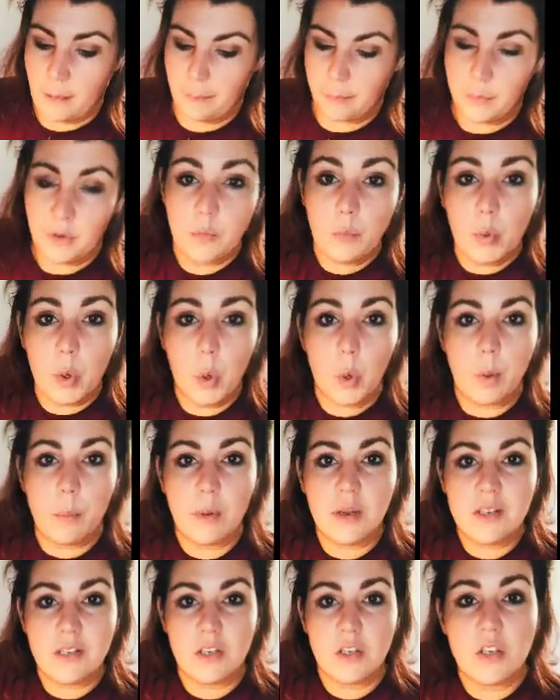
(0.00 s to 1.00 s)
broken
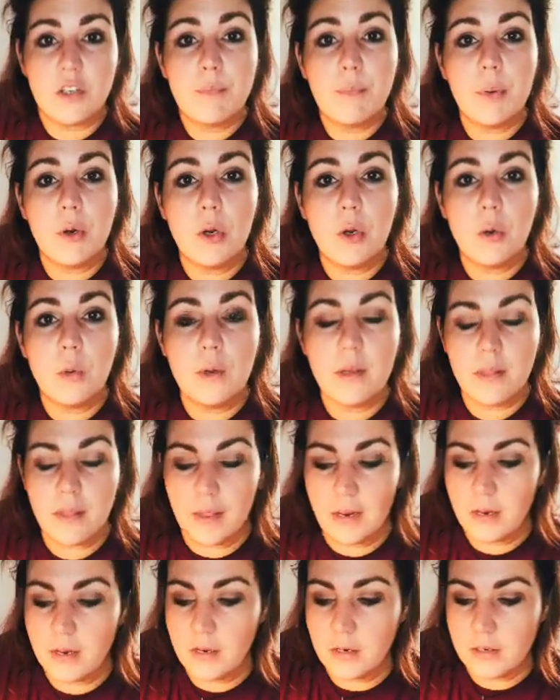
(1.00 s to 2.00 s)
bits of sprue and
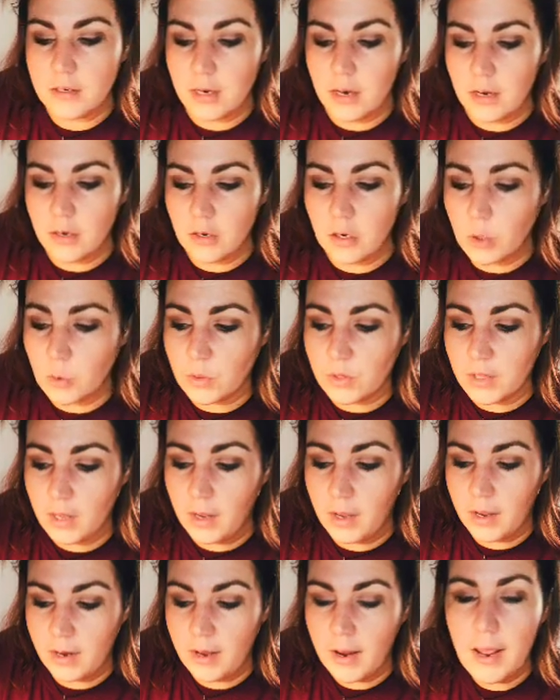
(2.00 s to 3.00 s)
things and use
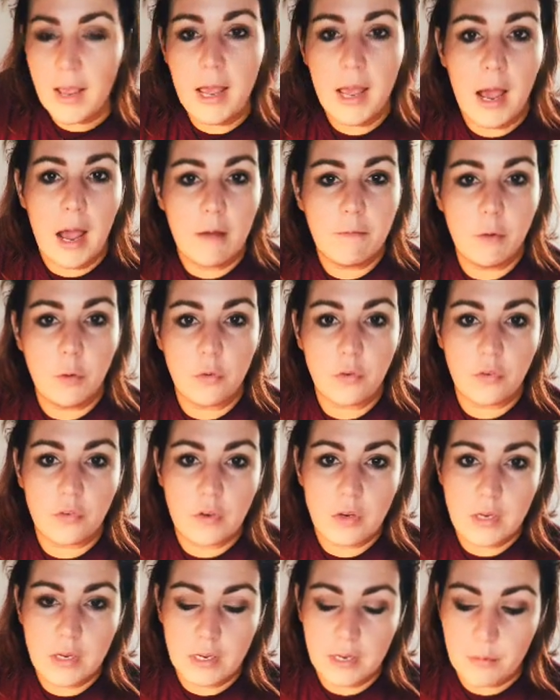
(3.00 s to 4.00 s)
that. I've also
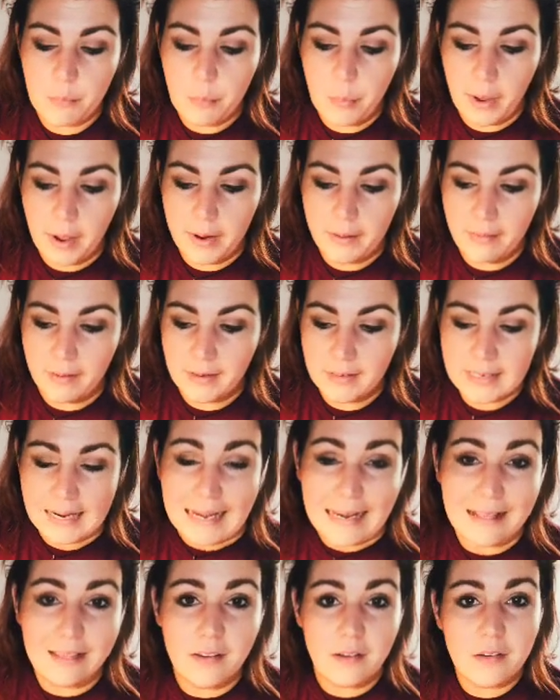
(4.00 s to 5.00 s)
seen you can buy like
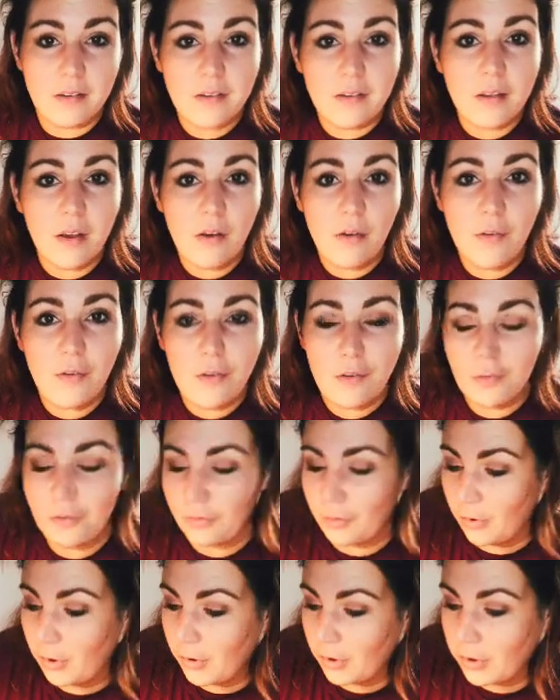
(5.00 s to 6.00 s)
tiny little skulls
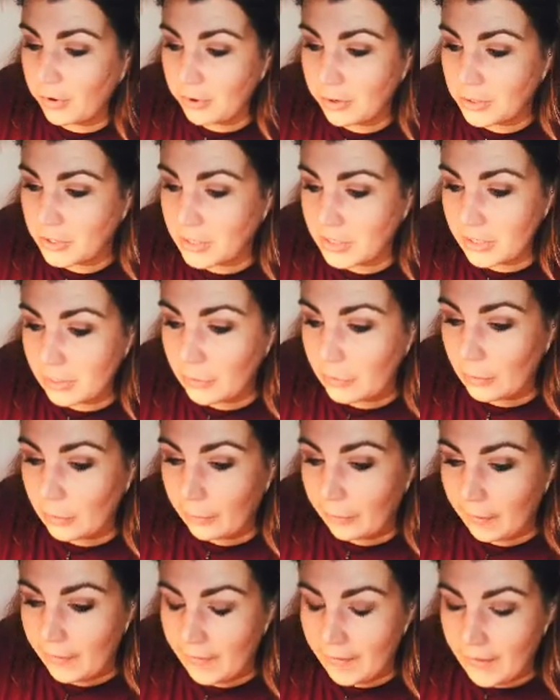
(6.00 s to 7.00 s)
or crushed
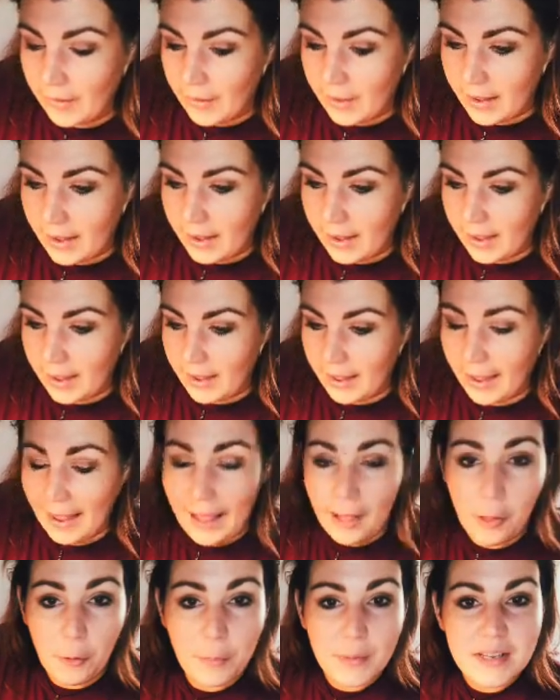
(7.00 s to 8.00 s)
little
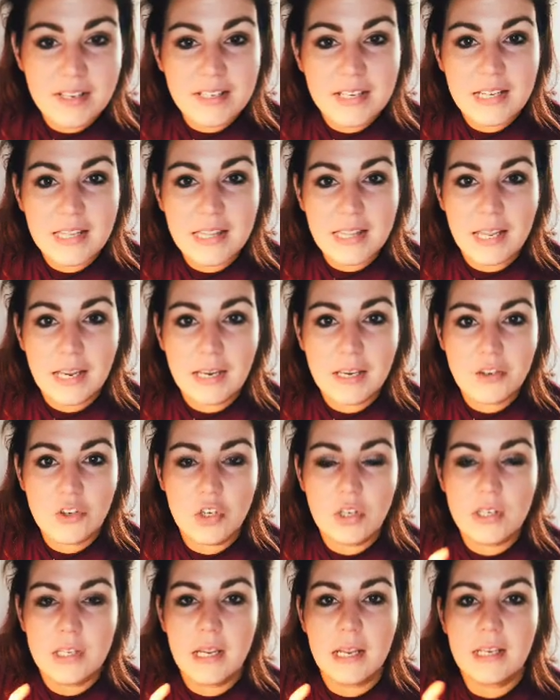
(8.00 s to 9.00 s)
helmets and things.
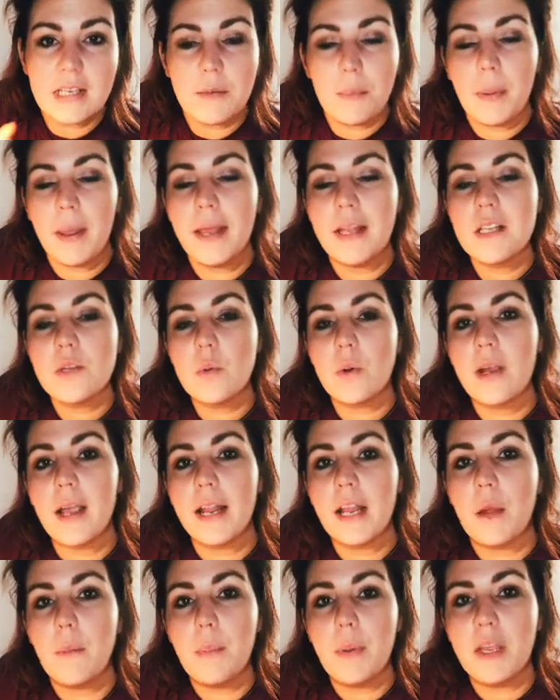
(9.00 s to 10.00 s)
Just it depends what
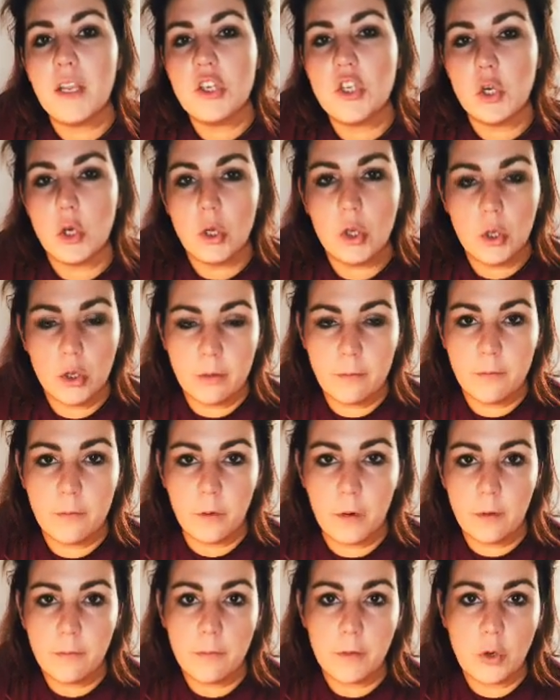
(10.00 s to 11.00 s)
kind of base you're looking
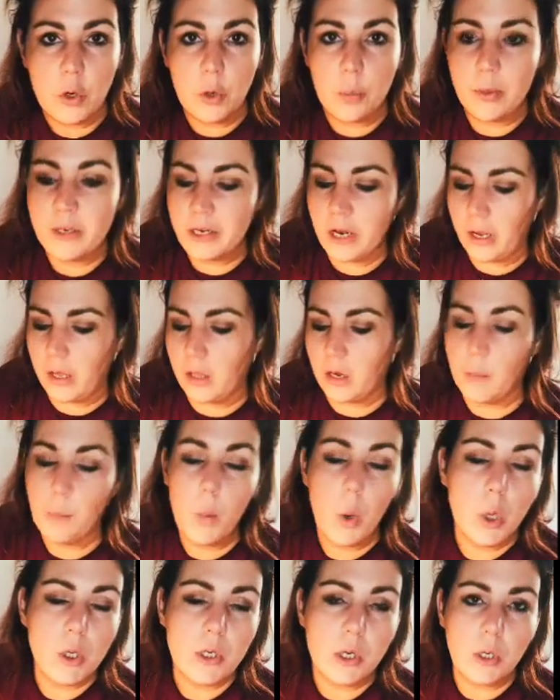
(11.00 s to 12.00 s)
for your particular
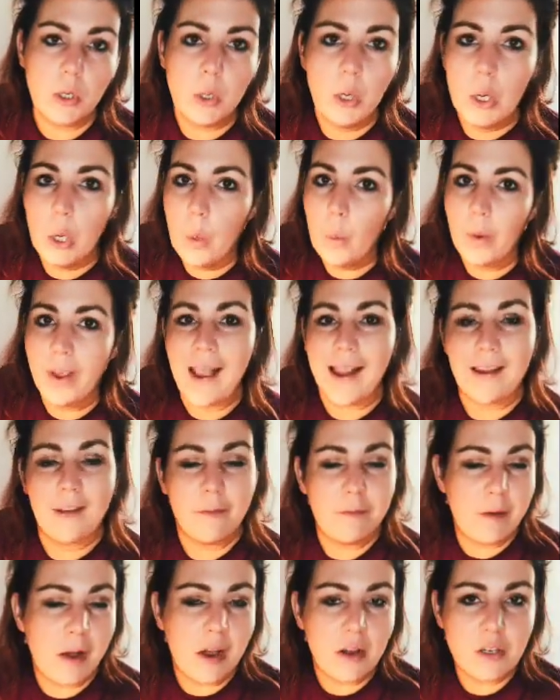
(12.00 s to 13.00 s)
model, what kind of
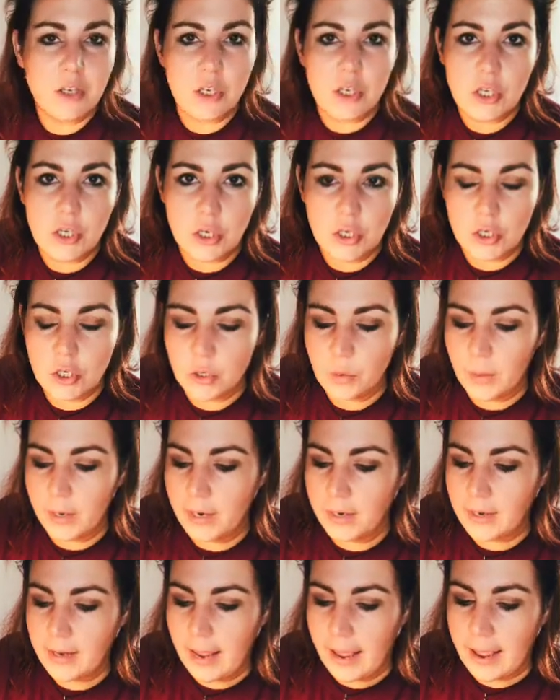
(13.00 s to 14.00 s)
faction you're
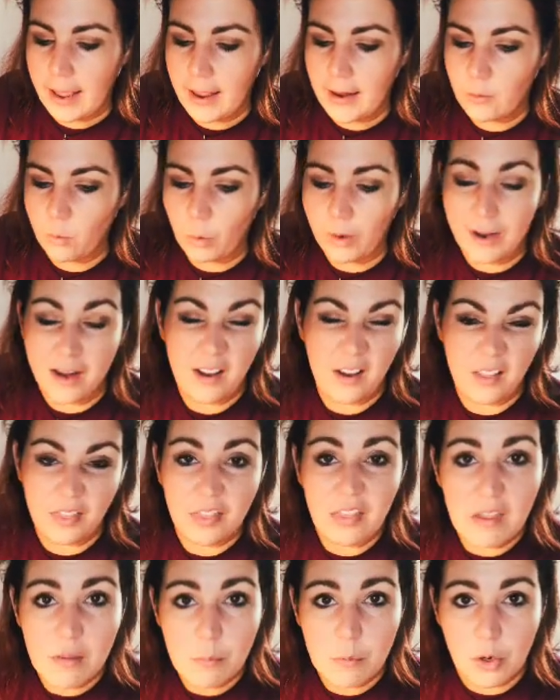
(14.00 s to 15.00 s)
doing, and what kind of
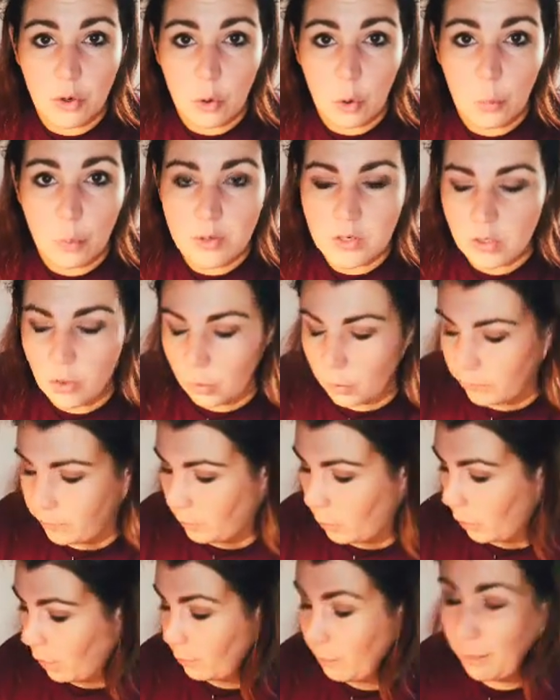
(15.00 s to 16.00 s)
theme you're hoping to go
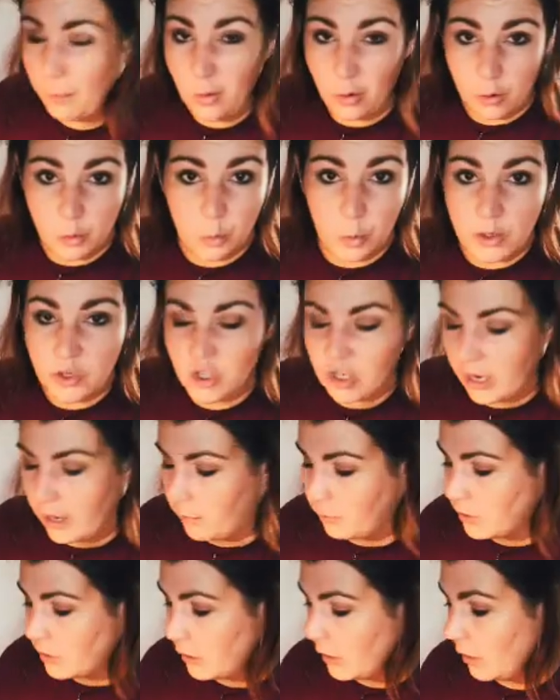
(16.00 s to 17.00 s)
for, or what
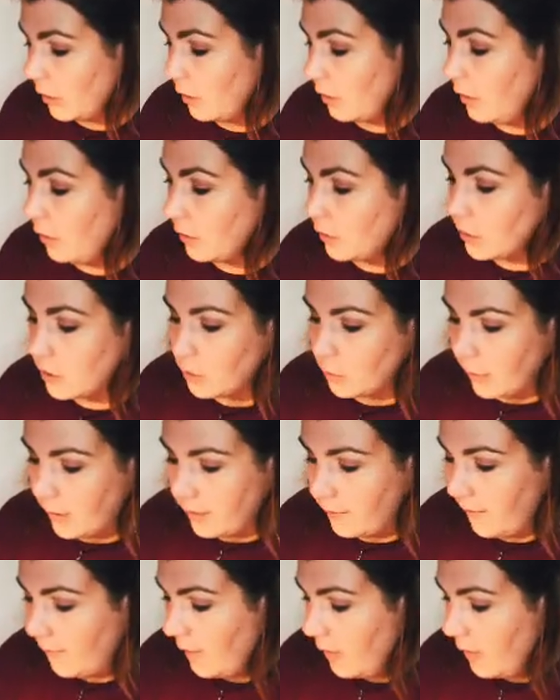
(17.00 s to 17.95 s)
chapter you're doing.